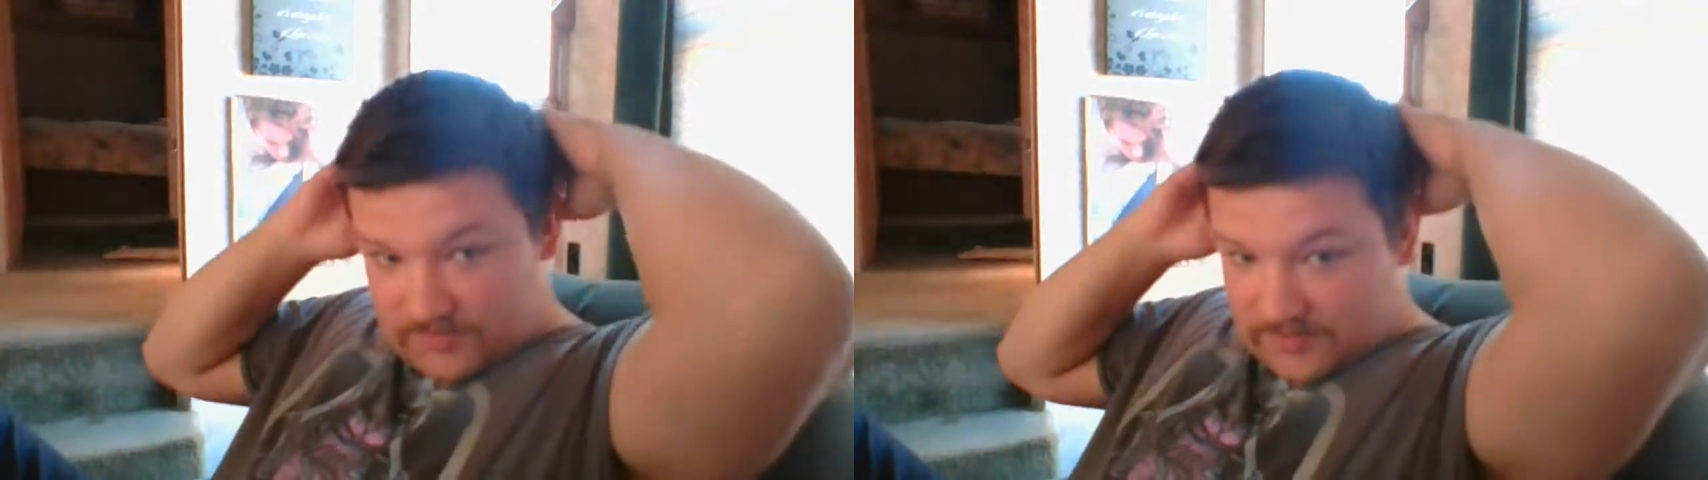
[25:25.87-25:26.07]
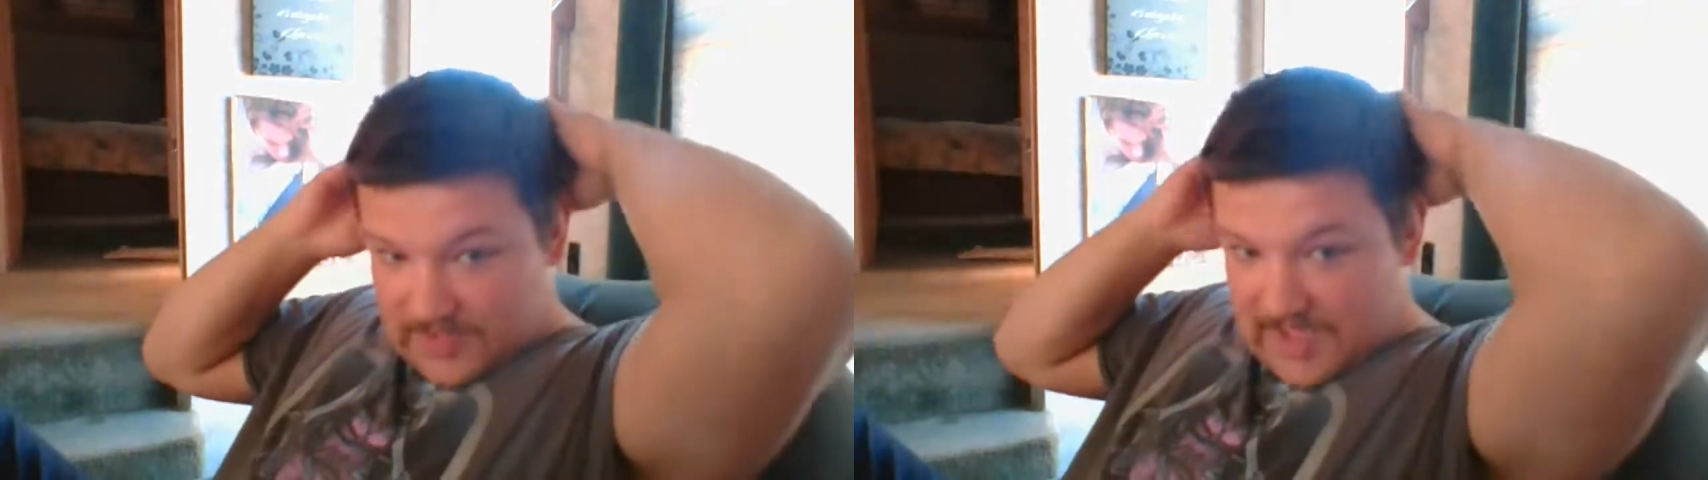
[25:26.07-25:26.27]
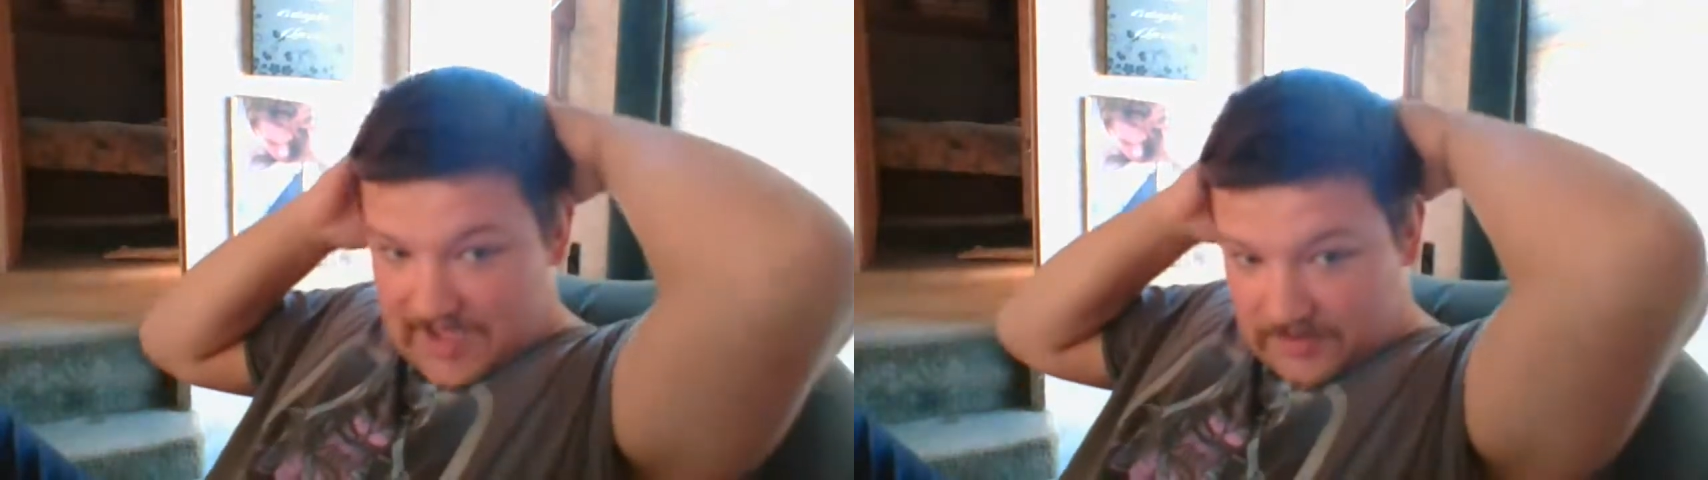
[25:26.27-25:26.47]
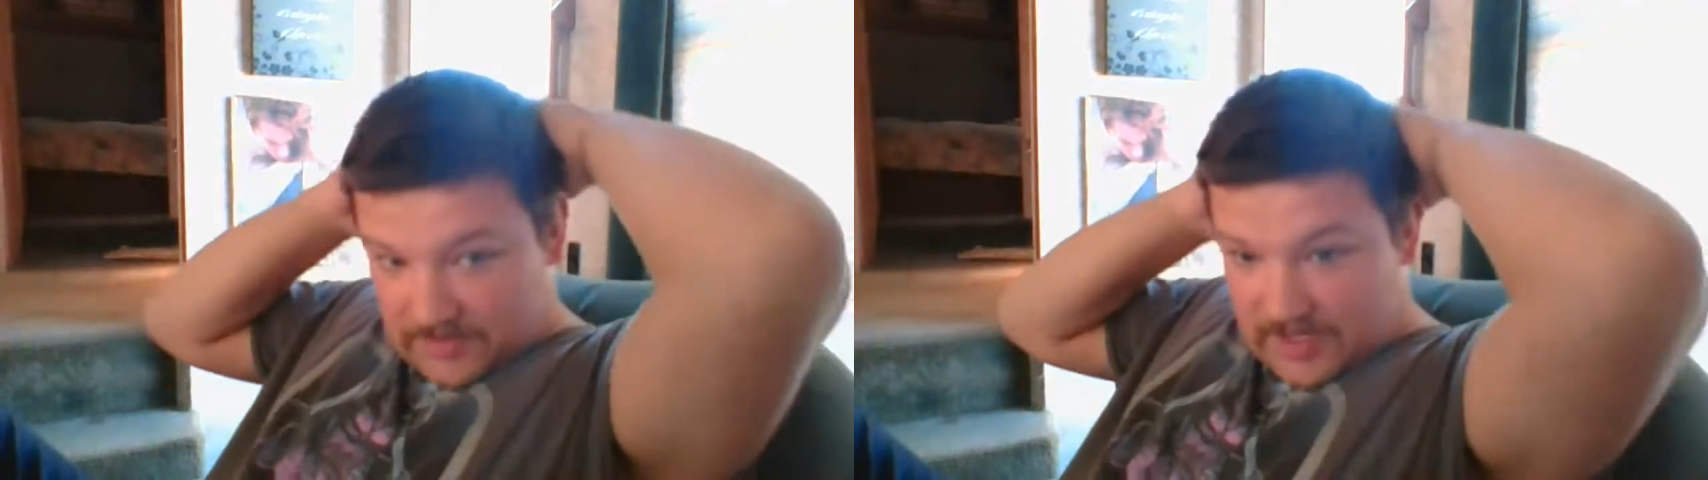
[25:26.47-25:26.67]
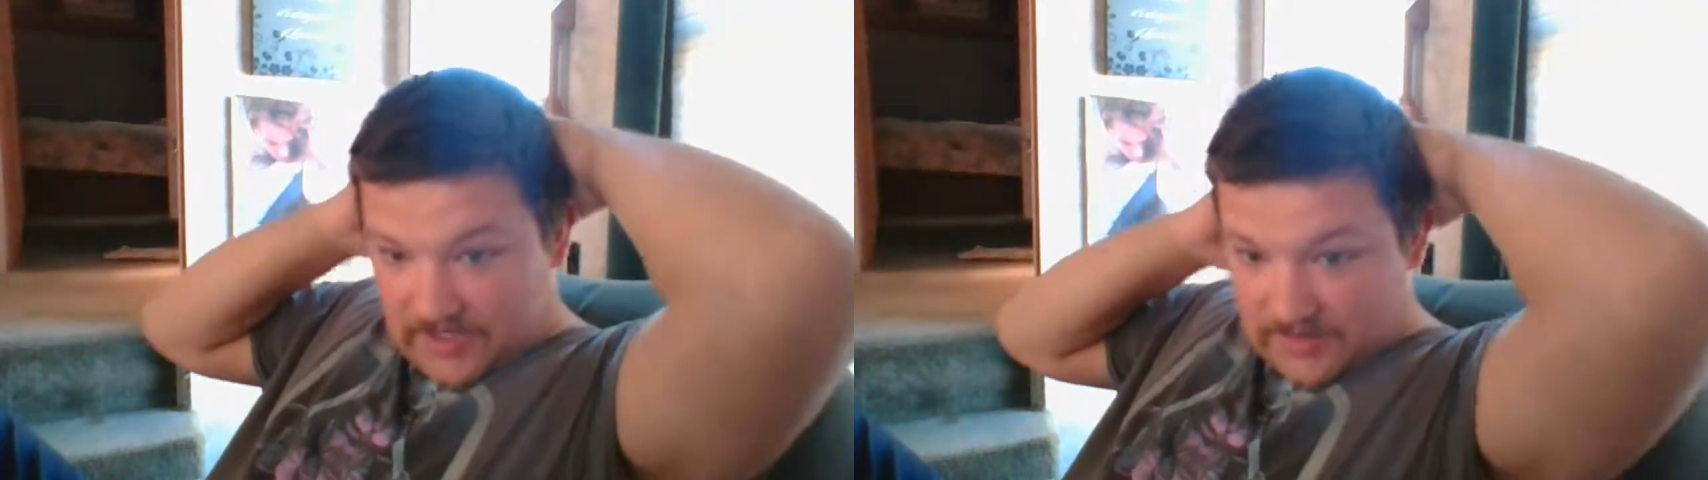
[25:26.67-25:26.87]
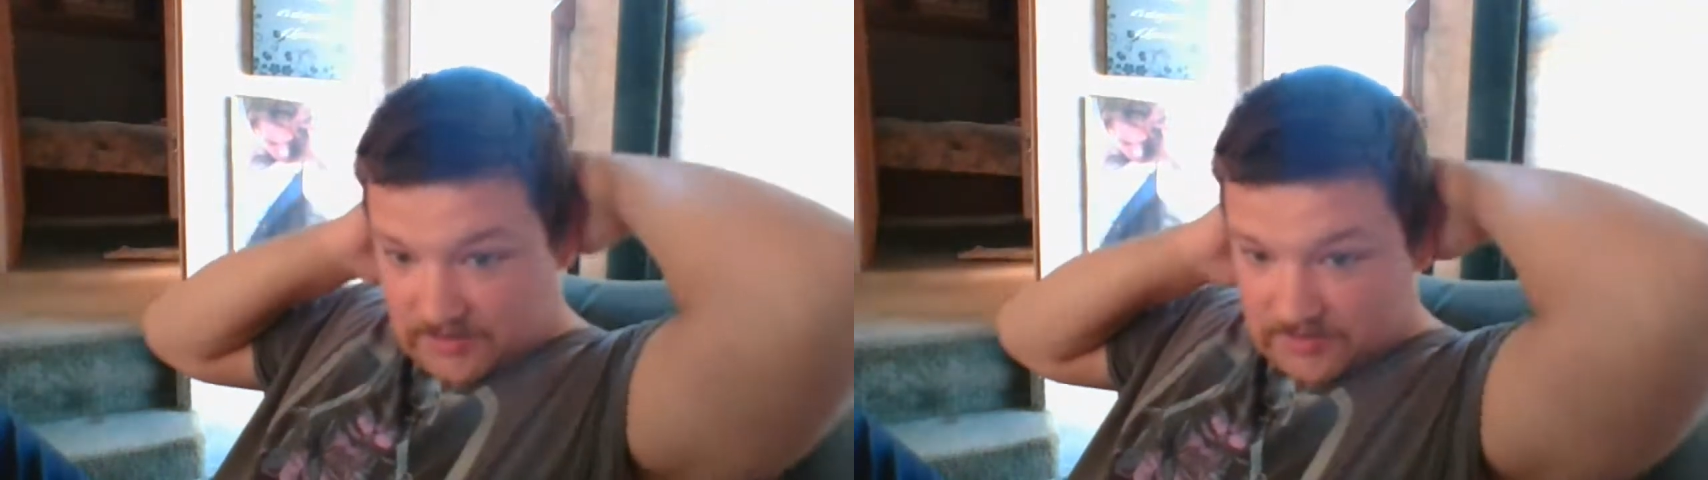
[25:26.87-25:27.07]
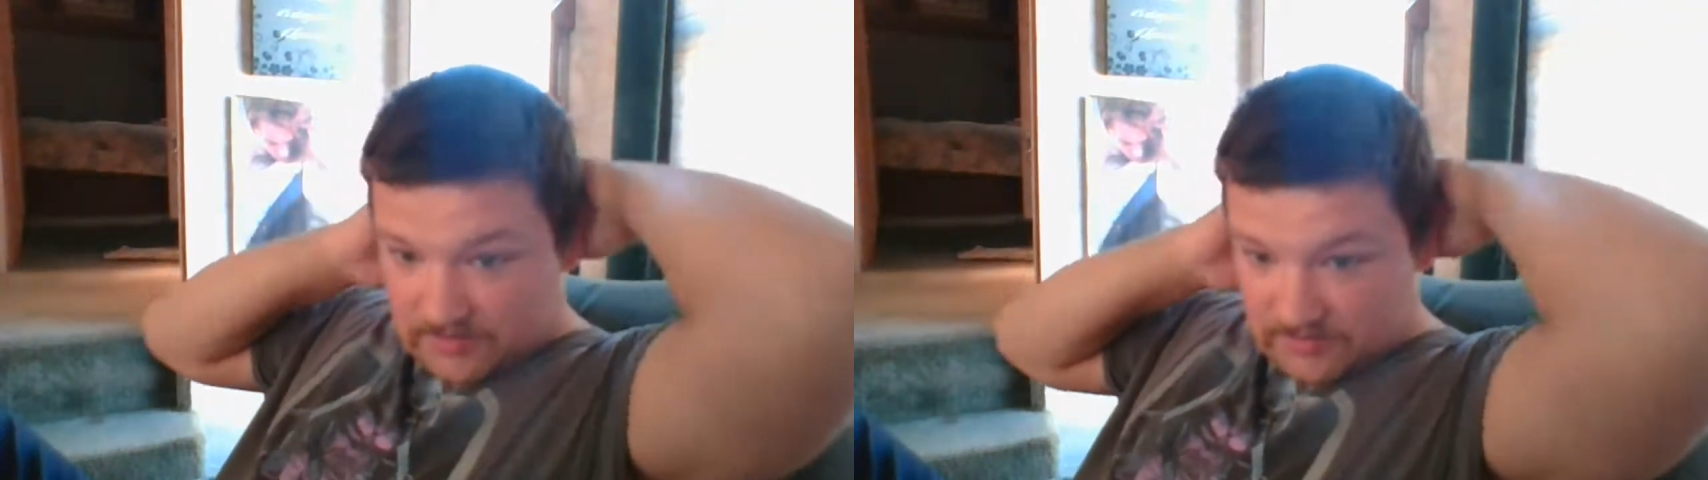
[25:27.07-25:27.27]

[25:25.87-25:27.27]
that. Like,